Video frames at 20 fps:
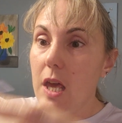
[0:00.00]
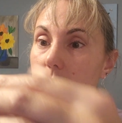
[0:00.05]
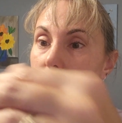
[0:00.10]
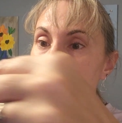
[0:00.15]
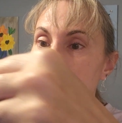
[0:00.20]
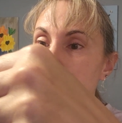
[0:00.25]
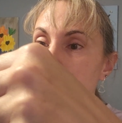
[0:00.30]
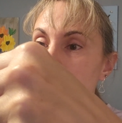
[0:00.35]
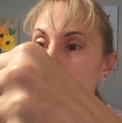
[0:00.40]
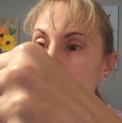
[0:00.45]

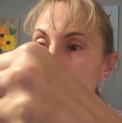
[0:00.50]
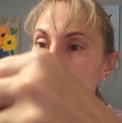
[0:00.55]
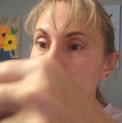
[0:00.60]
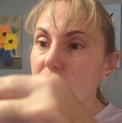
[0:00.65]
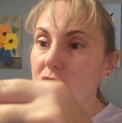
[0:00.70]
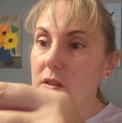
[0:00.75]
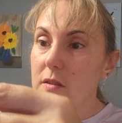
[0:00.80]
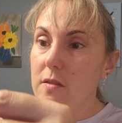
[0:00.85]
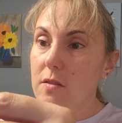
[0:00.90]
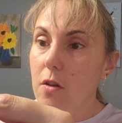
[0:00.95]
and we're
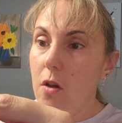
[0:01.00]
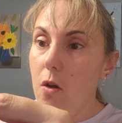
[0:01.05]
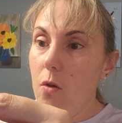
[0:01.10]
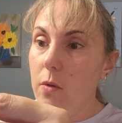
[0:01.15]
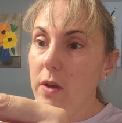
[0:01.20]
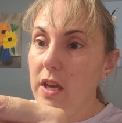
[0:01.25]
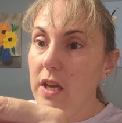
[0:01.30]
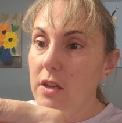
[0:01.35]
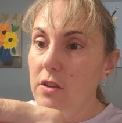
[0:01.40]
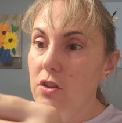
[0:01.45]
just
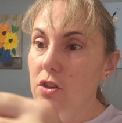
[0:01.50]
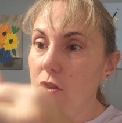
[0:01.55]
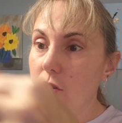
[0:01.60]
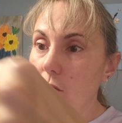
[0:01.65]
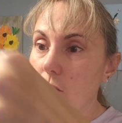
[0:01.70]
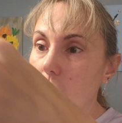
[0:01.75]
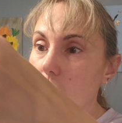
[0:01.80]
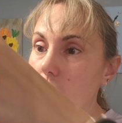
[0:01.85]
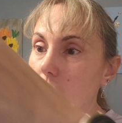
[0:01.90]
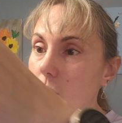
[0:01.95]
going
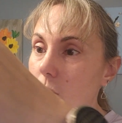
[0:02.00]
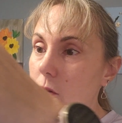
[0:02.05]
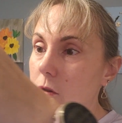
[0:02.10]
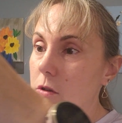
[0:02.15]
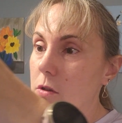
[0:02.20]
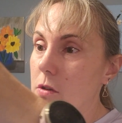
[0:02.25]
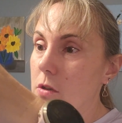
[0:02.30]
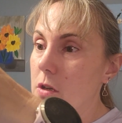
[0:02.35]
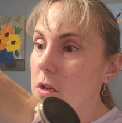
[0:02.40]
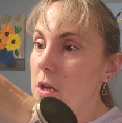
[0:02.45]
to,
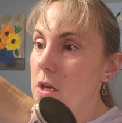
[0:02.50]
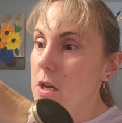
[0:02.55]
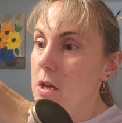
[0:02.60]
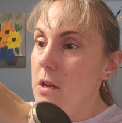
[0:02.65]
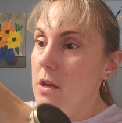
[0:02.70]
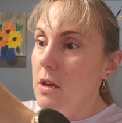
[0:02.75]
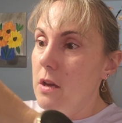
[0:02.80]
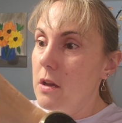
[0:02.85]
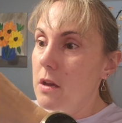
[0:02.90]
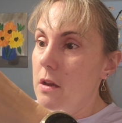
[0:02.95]

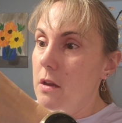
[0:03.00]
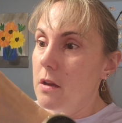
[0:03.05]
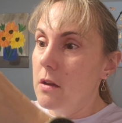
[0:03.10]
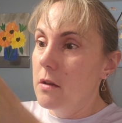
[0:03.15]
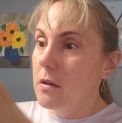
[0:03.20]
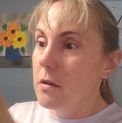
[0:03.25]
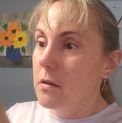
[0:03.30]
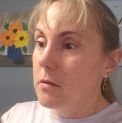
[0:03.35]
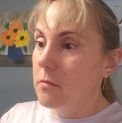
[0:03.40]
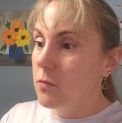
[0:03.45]

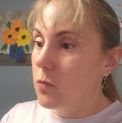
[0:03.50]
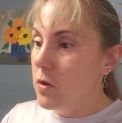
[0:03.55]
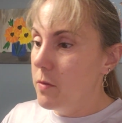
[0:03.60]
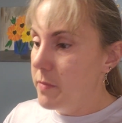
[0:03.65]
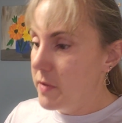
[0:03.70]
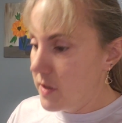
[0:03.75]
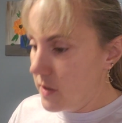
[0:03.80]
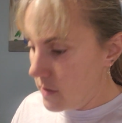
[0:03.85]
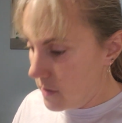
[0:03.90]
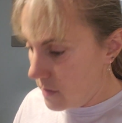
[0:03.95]
whoops,